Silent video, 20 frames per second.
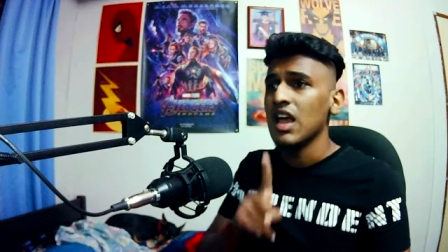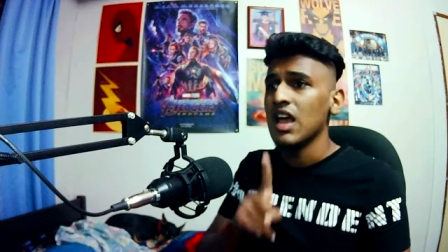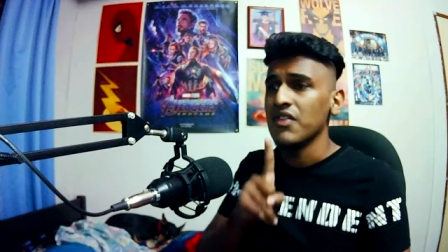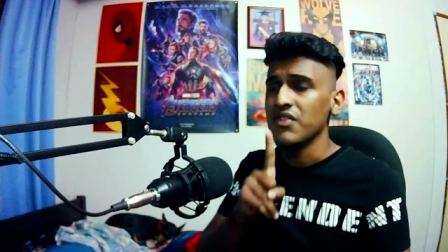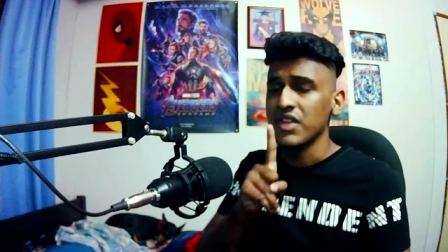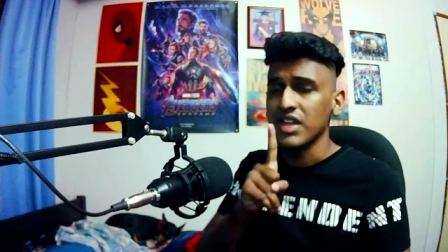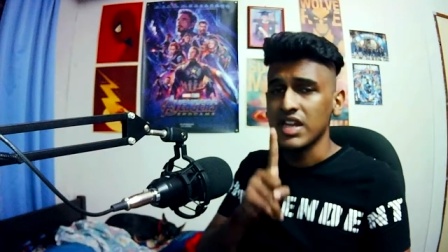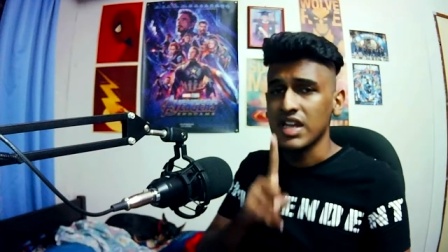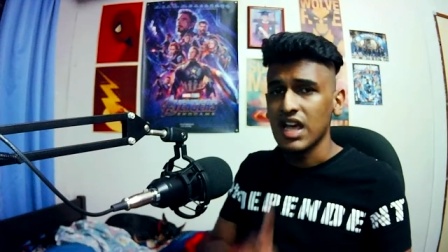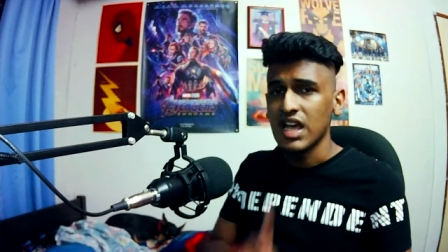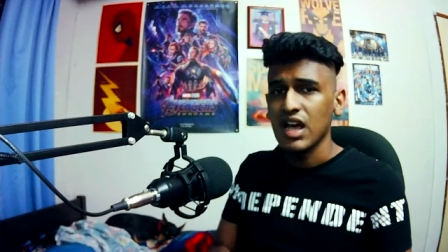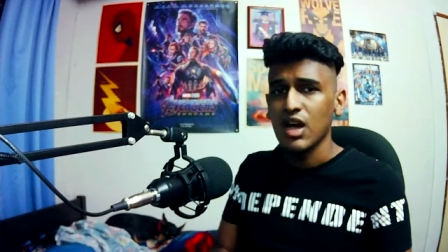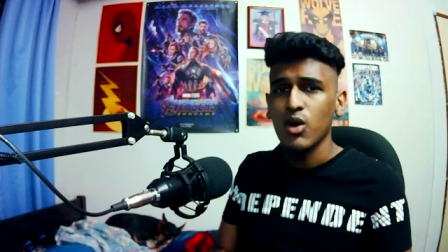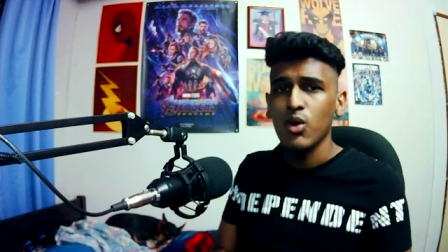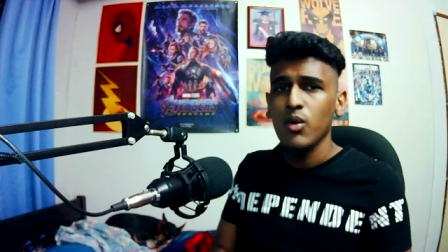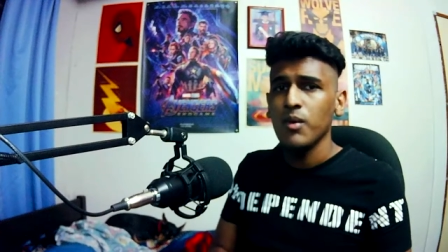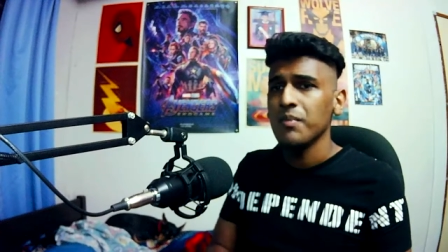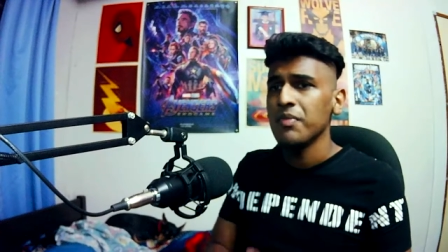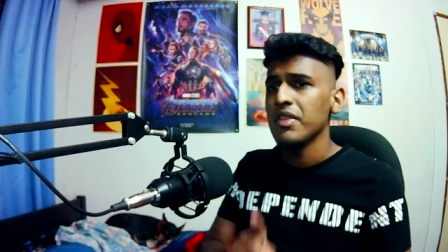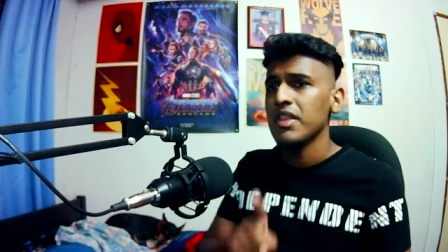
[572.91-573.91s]
and then
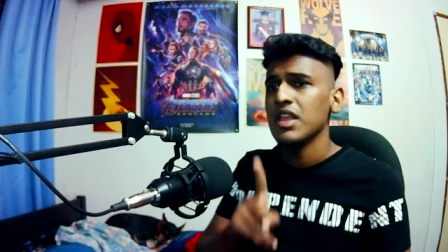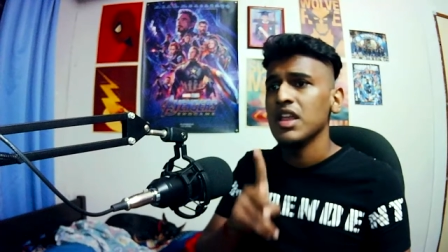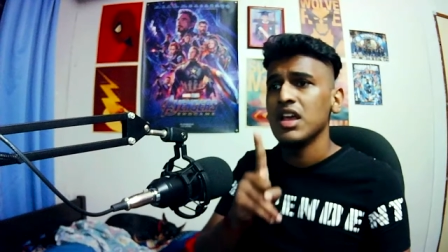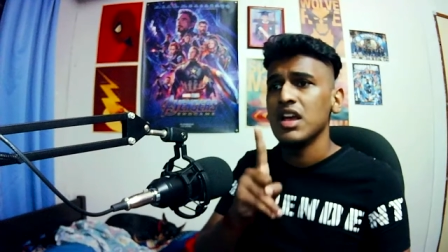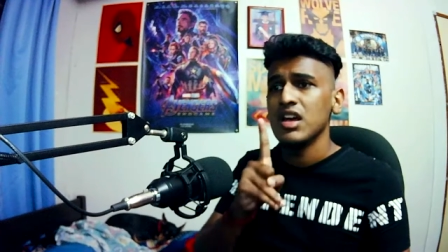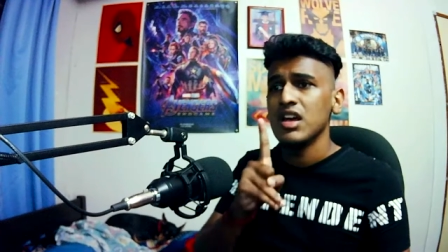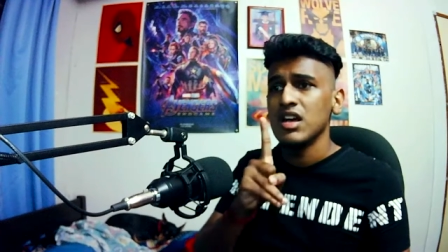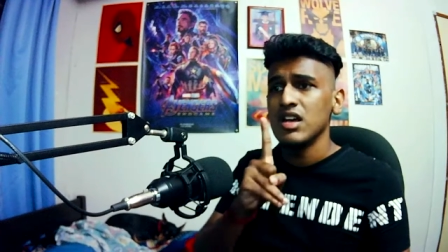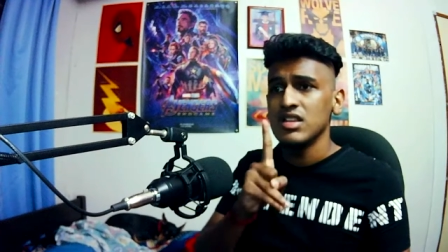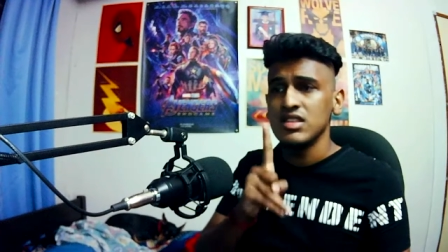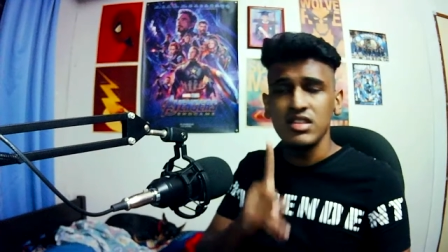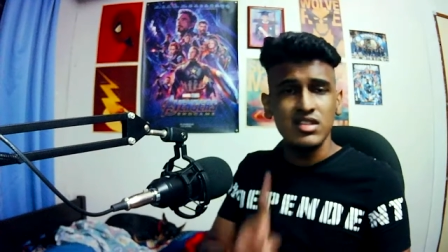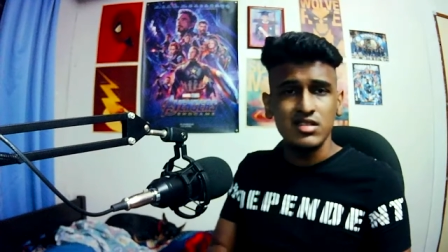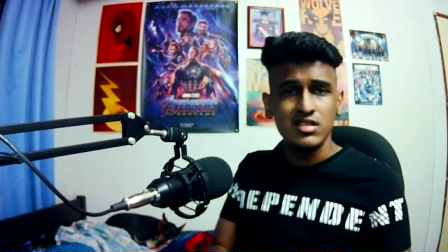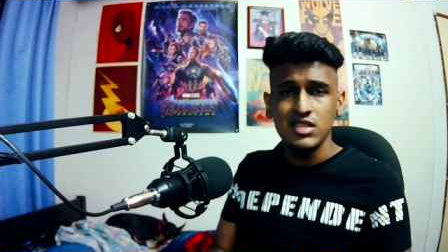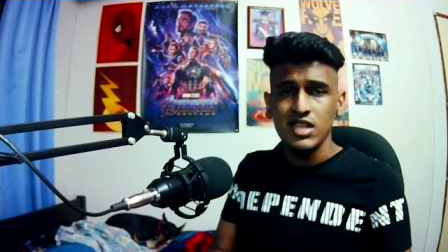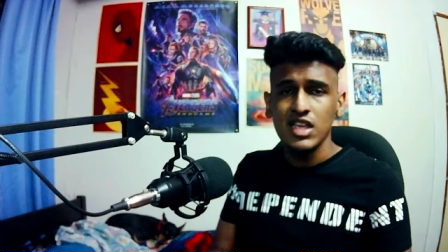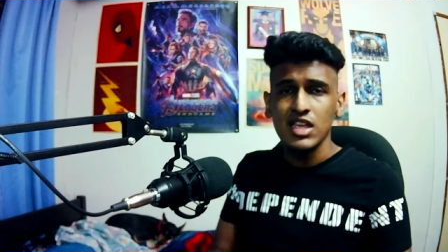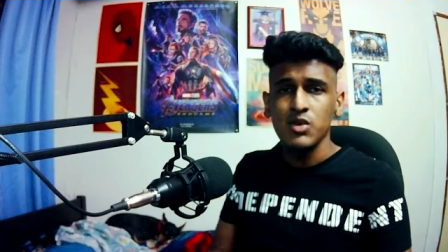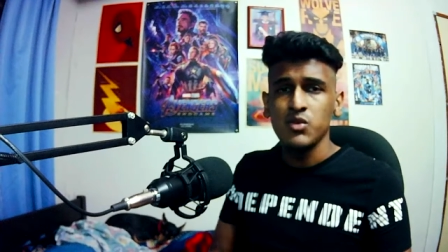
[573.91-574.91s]
now
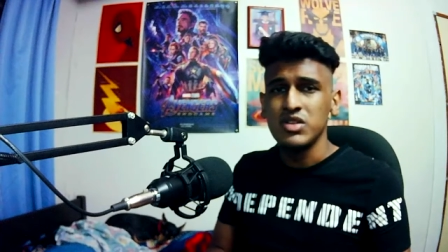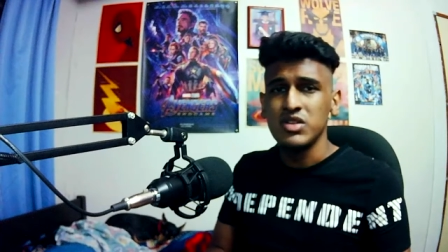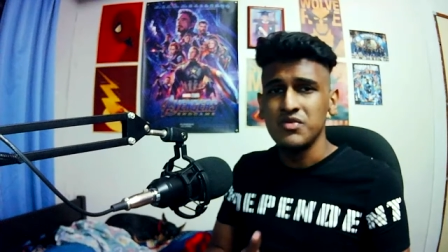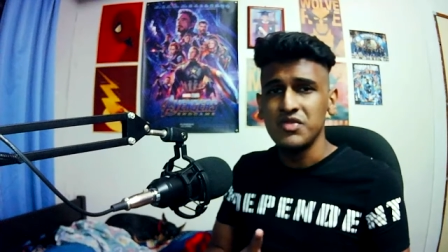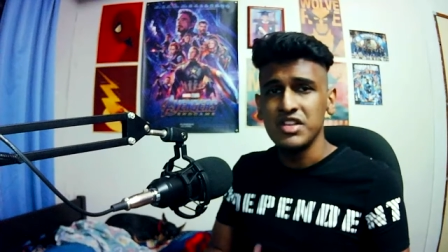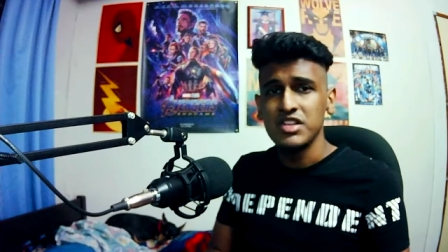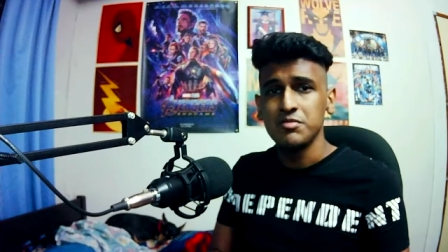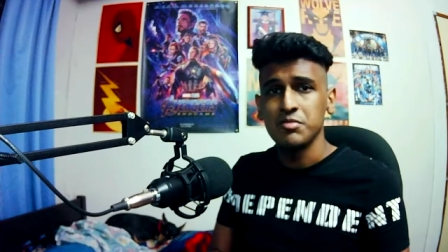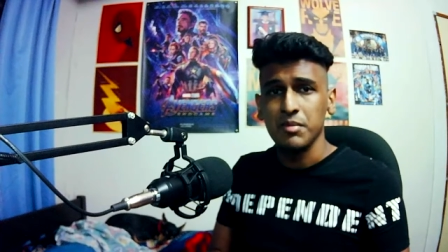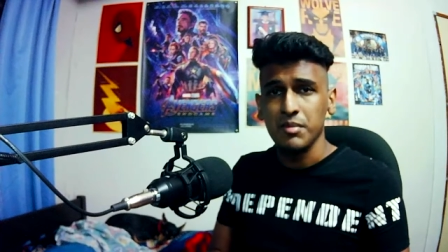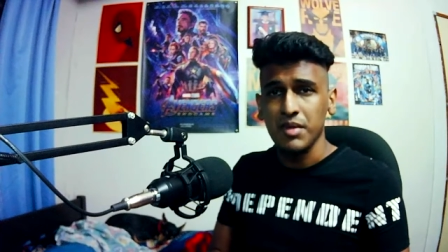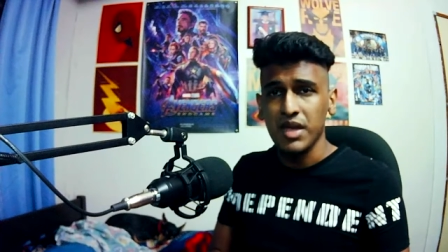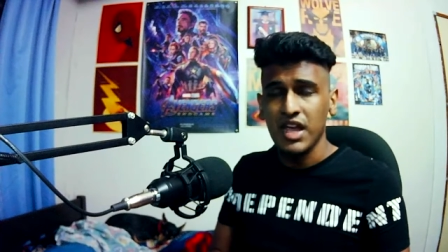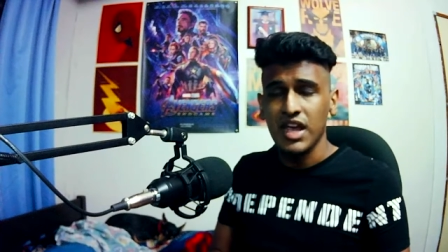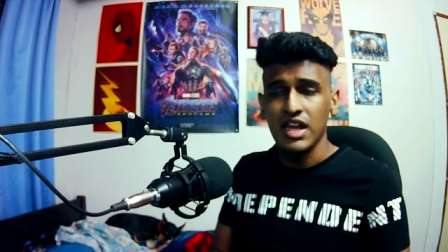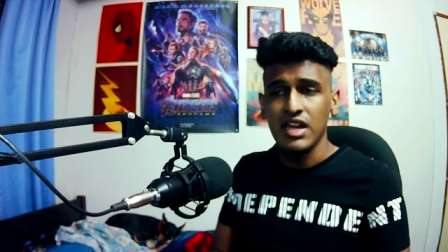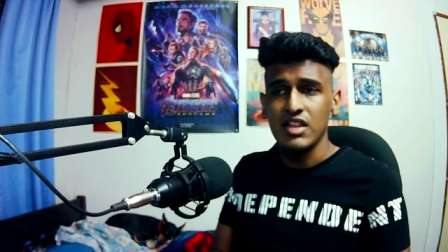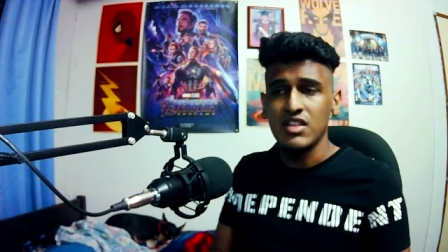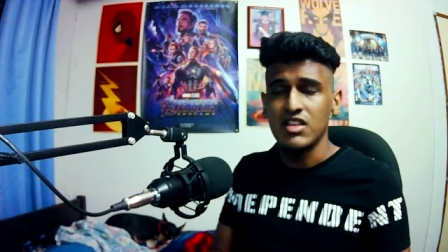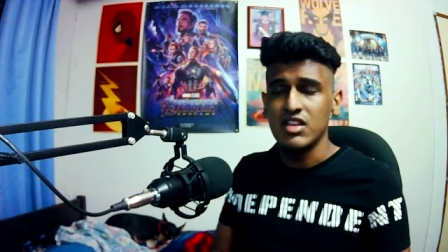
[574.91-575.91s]
this thing with Vince McMahon,